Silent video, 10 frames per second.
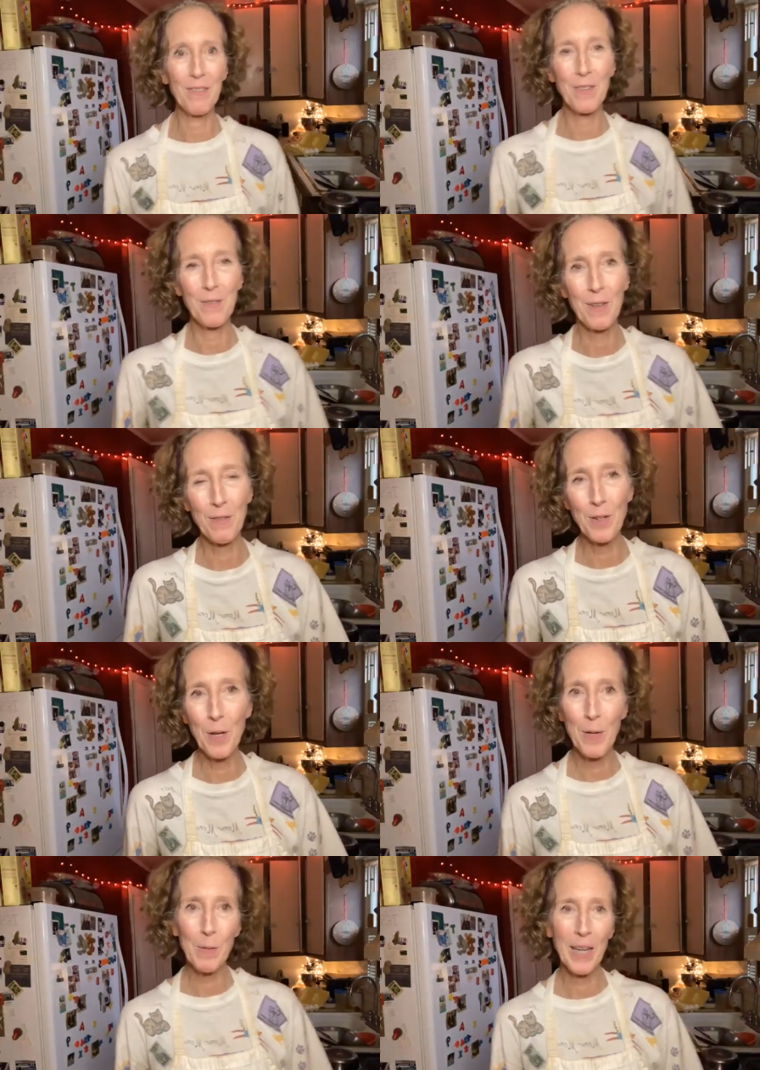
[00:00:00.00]
If you
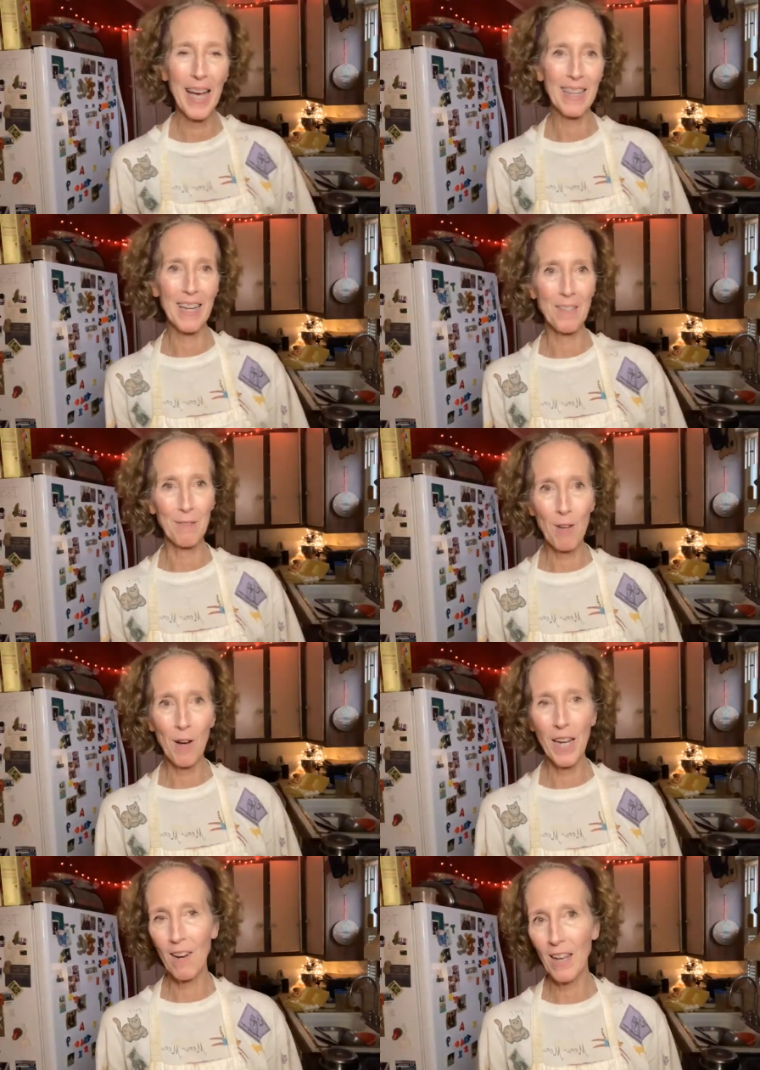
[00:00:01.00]
knew me when I had lots of
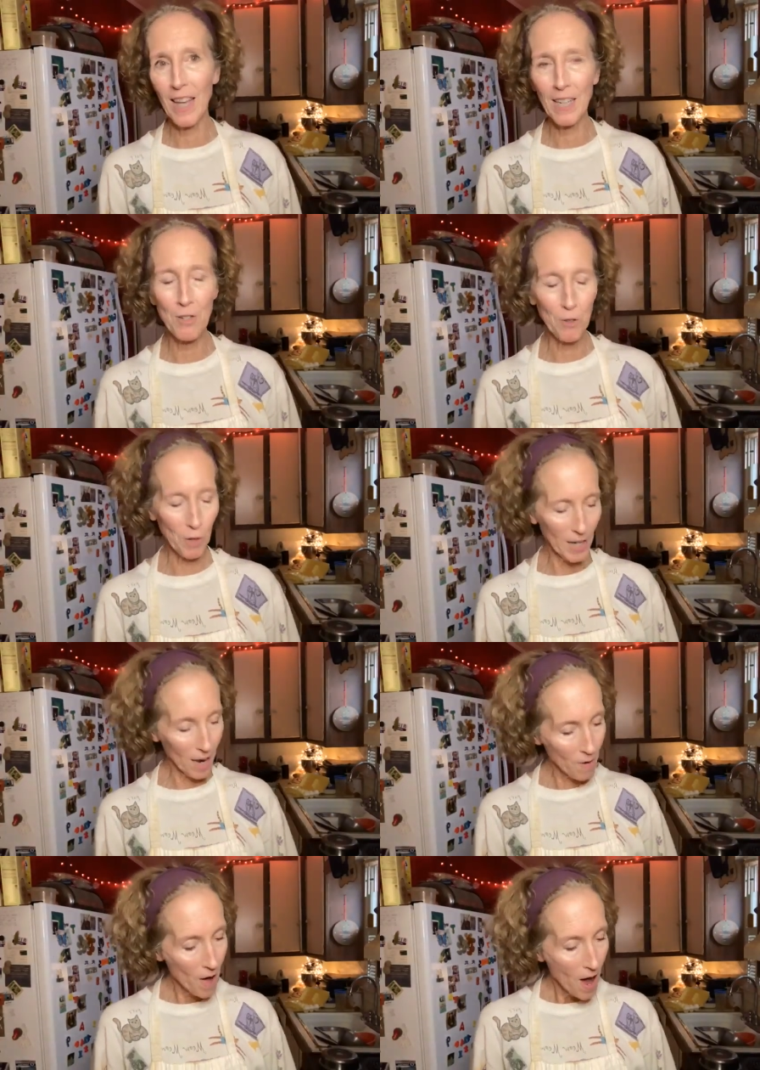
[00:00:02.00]
long hair, I like it short
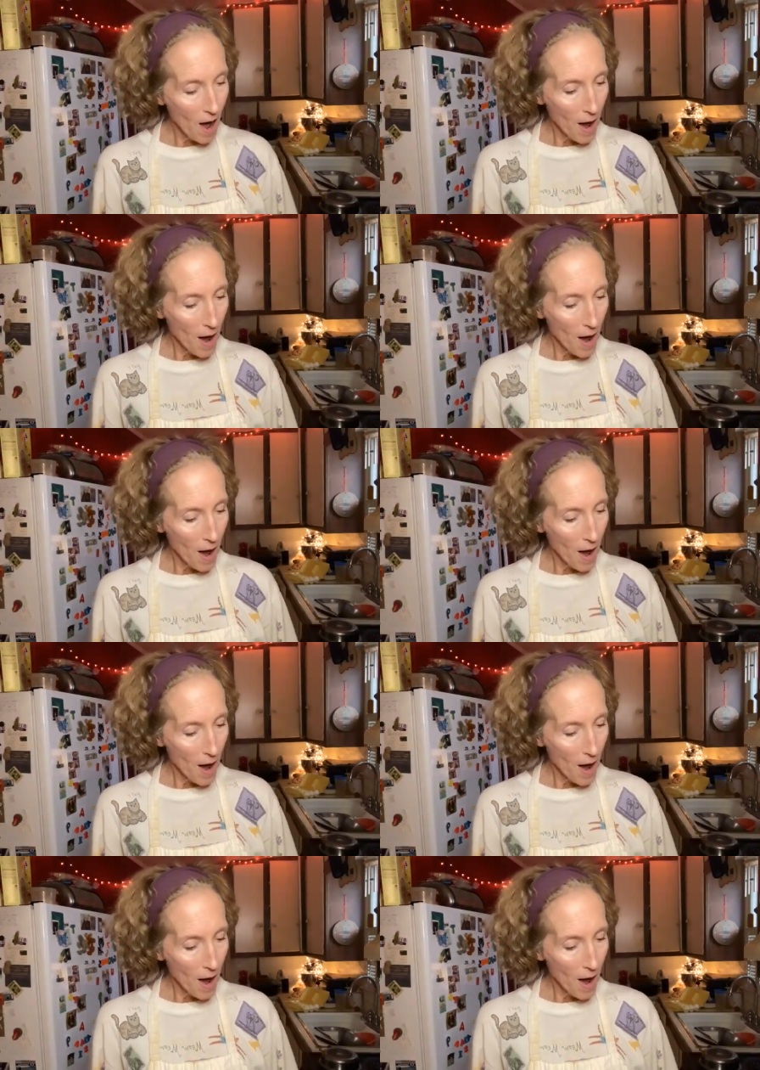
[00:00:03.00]
now.